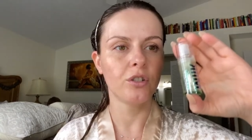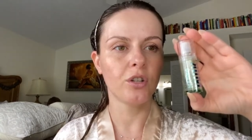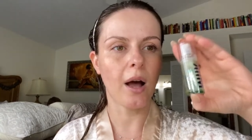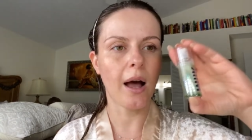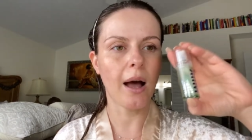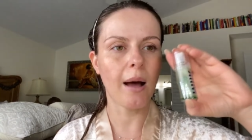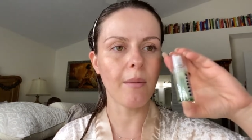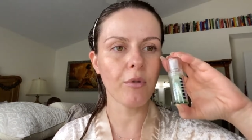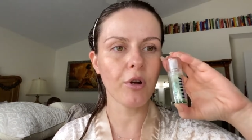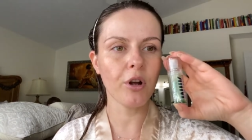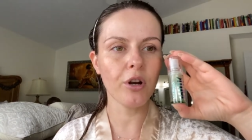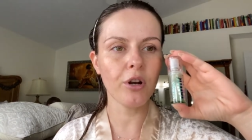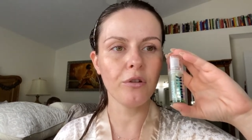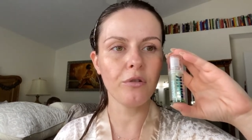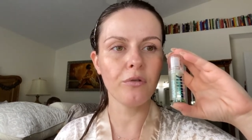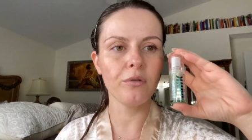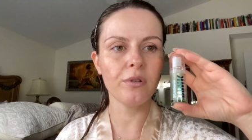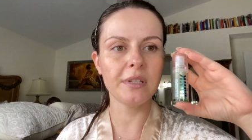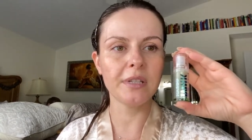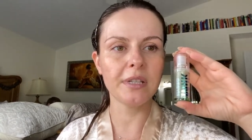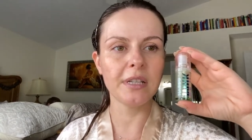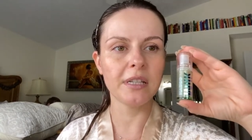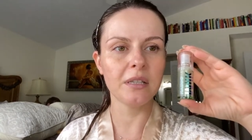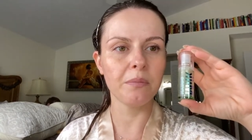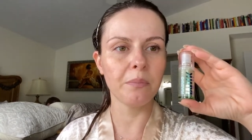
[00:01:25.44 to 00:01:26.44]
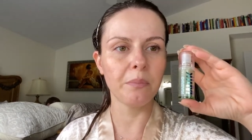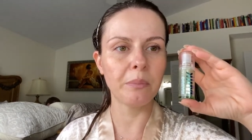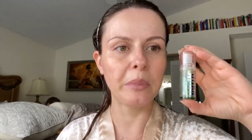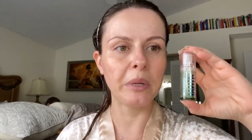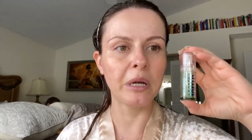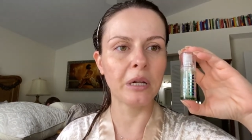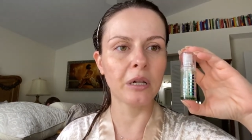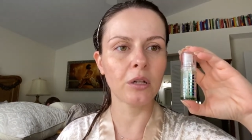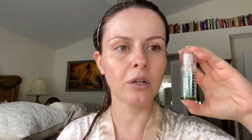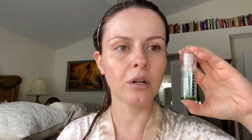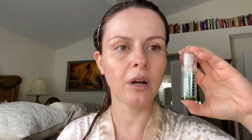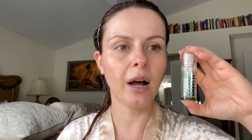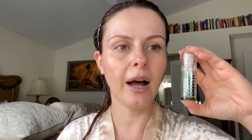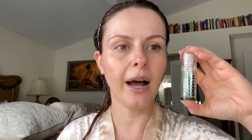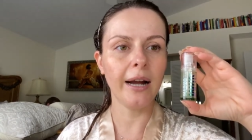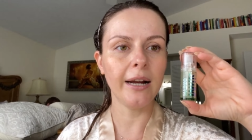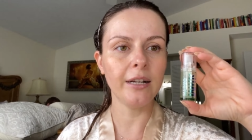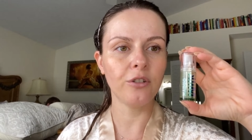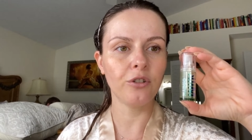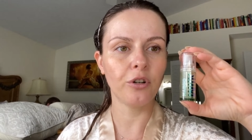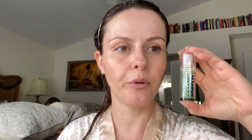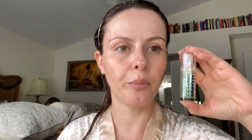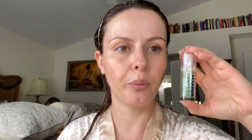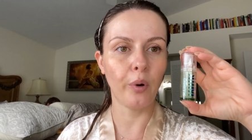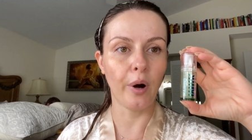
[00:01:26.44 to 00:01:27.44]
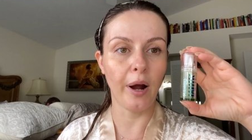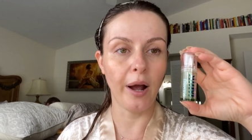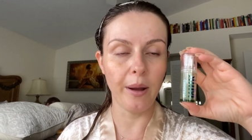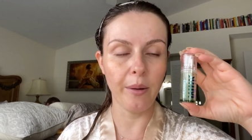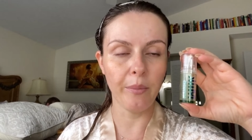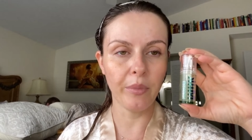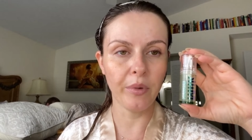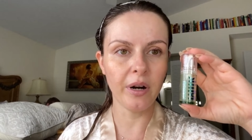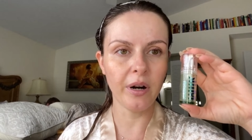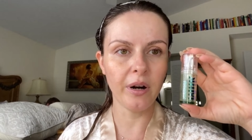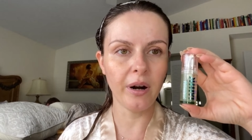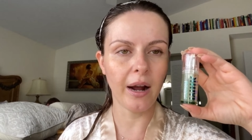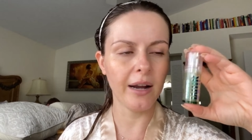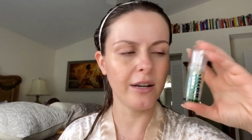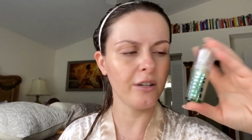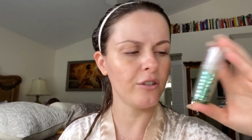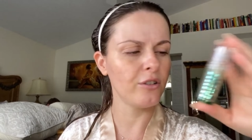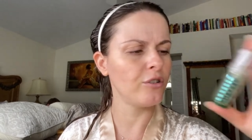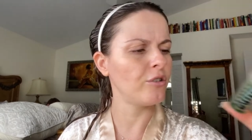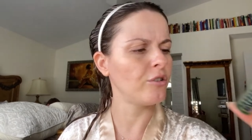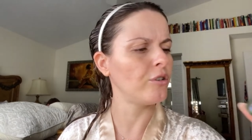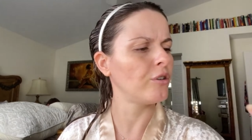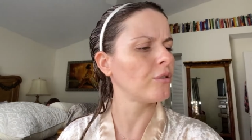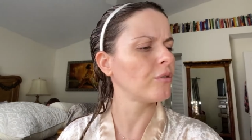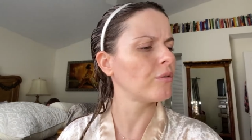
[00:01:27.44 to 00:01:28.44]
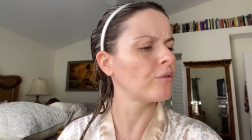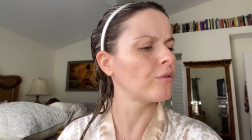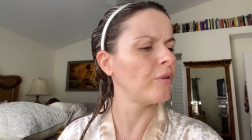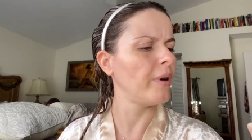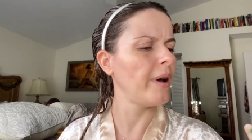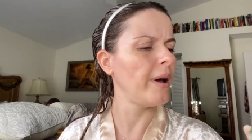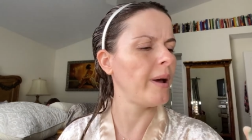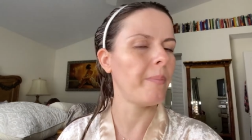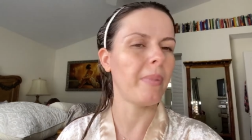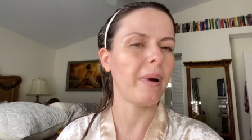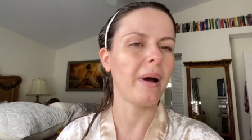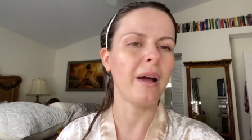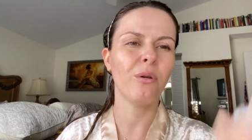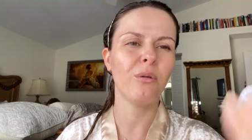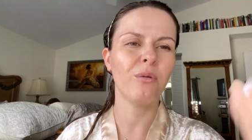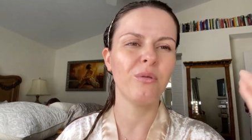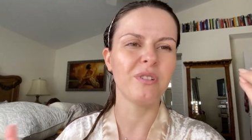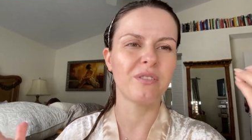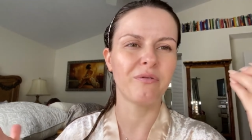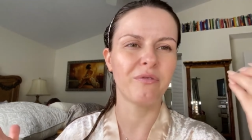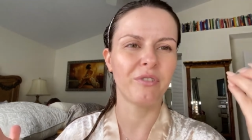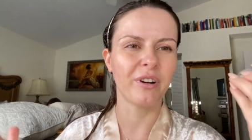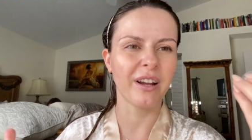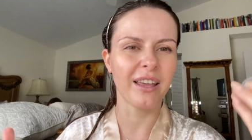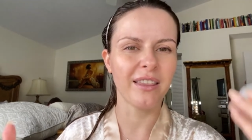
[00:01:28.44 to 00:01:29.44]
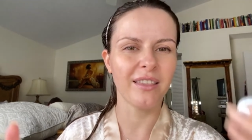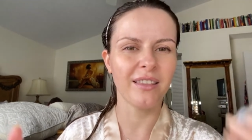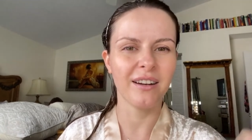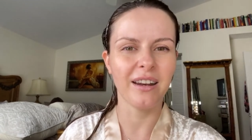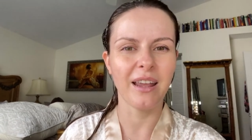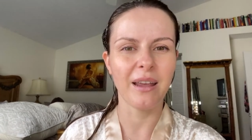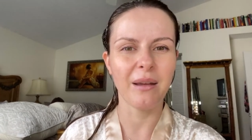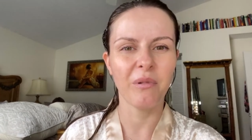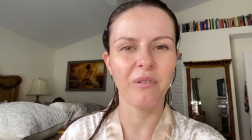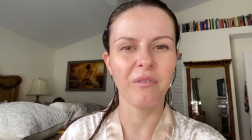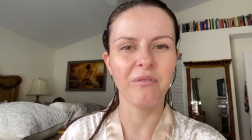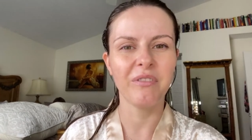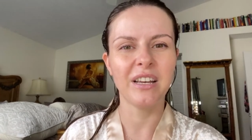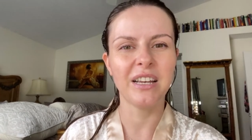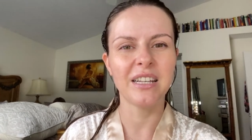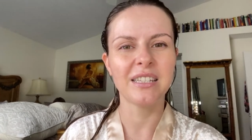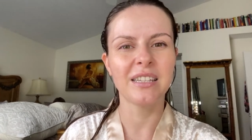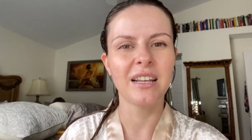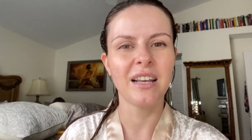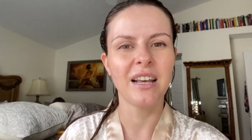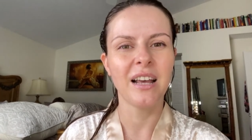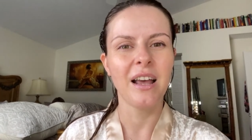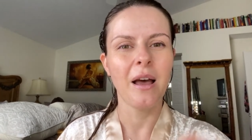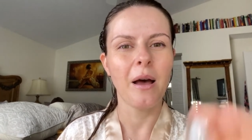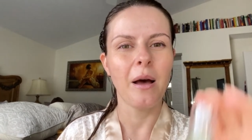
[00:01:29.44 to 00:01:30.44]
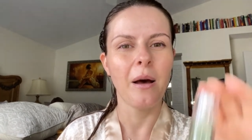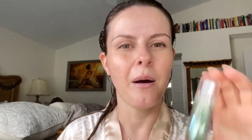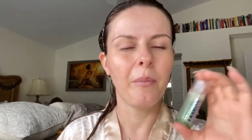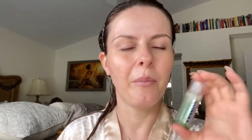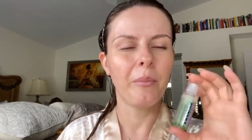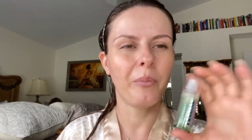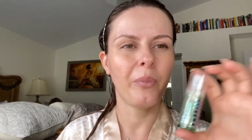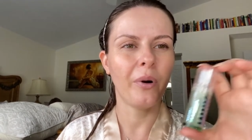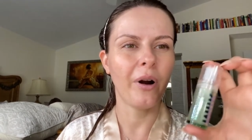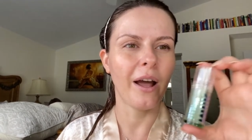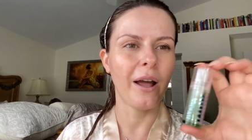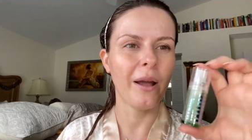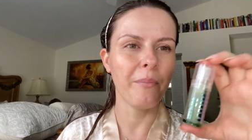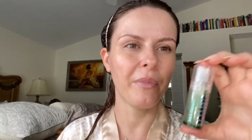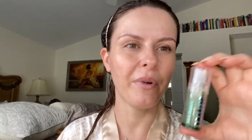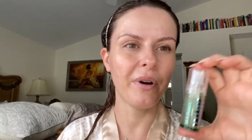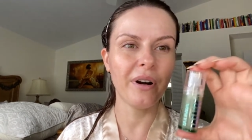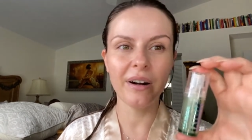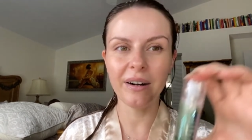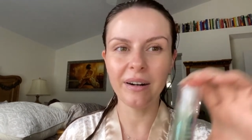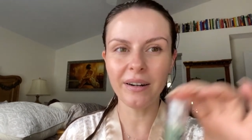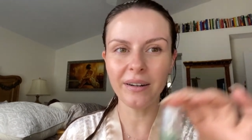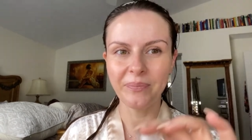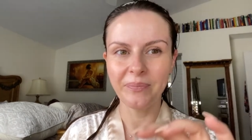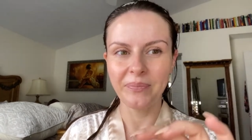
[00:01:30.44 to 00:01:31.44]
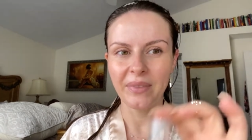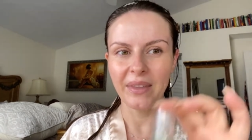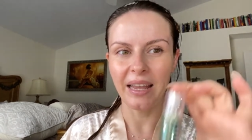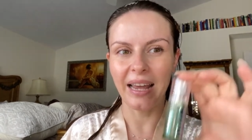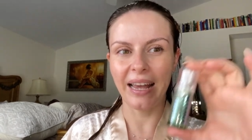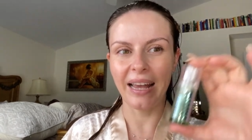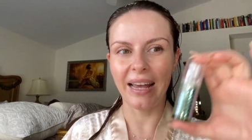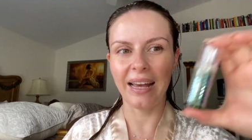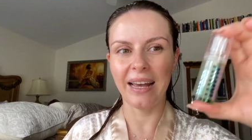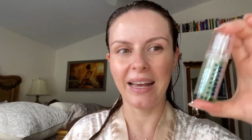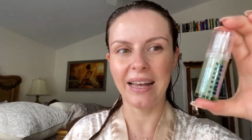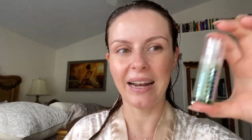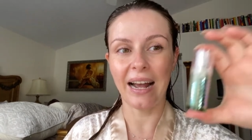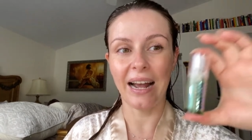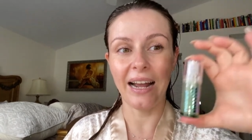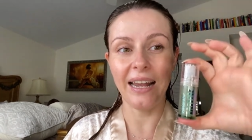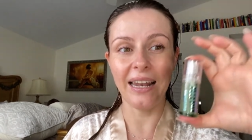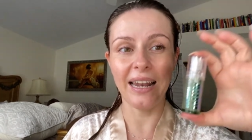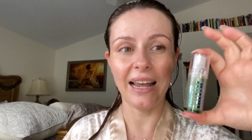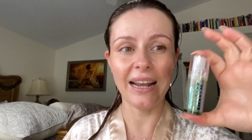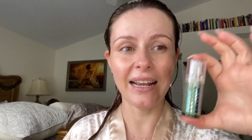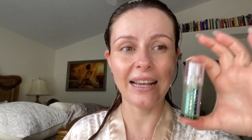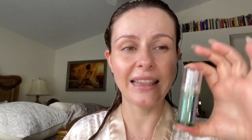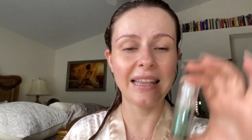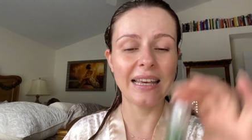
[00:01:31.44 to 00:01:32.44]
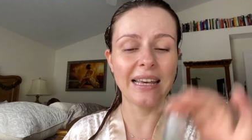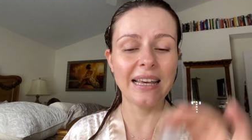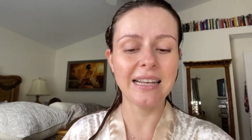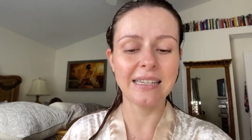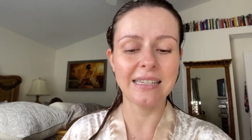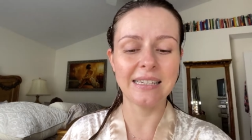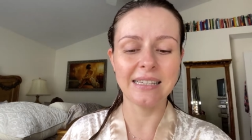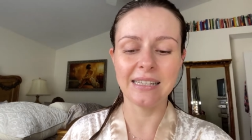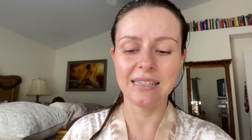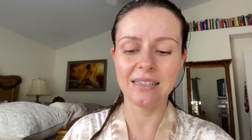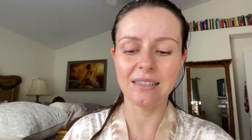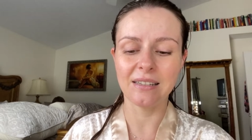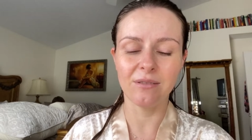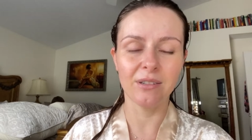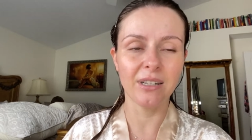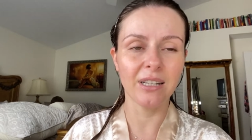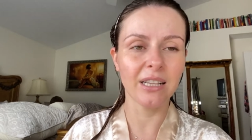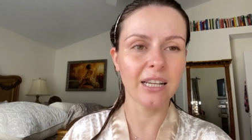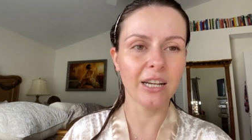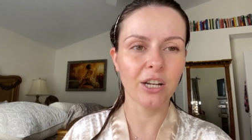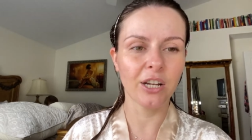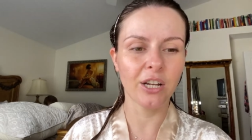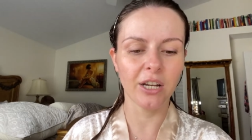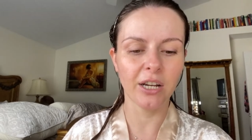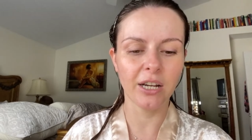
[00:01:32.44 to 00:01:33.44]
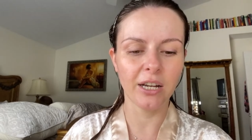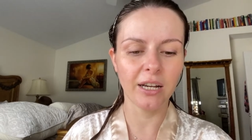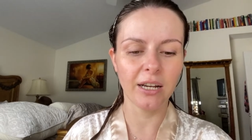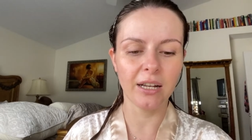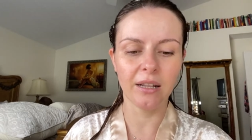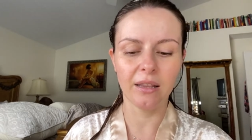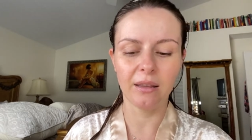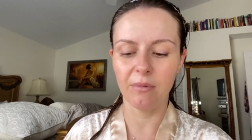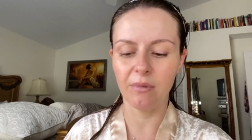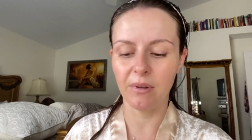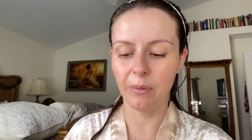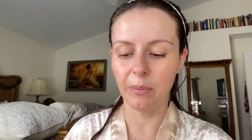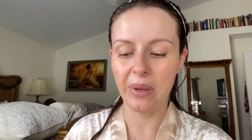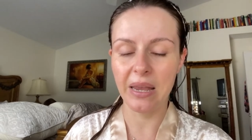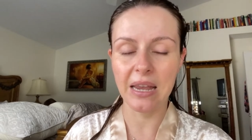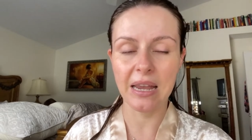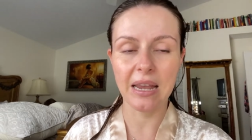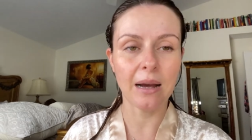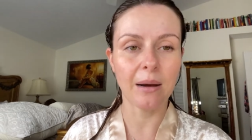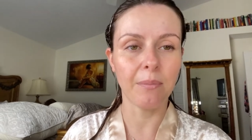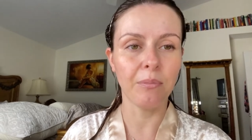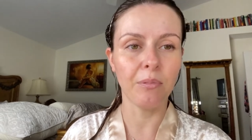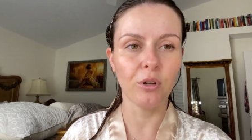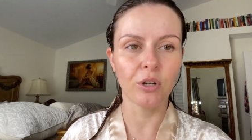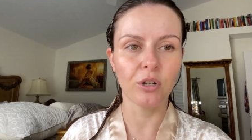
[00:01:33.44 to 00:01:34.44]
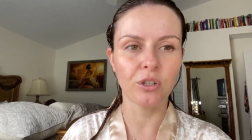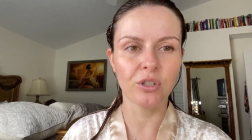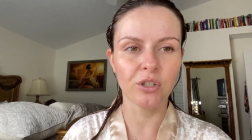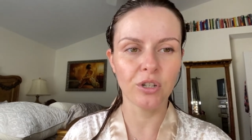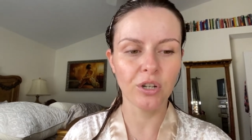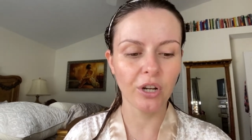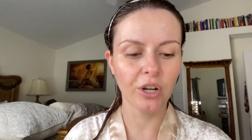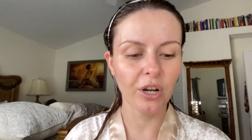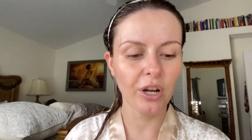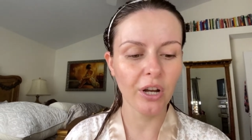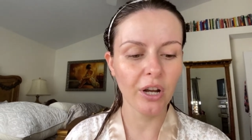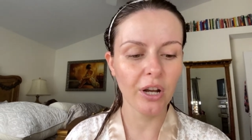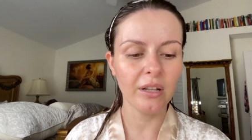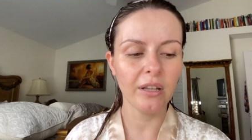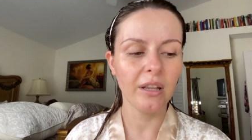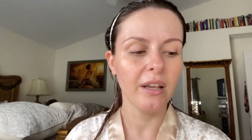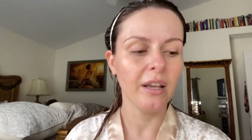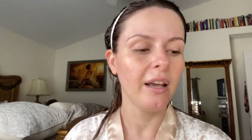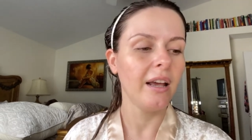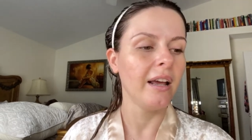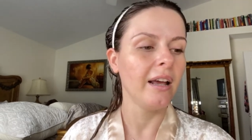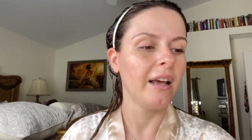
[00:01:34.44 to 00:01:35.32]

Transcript: So I'm gonna use this Milk Hydro Primer, Hydro Grip, I always forget the name of this primer, and I like this, it's really good, the makeup looks good,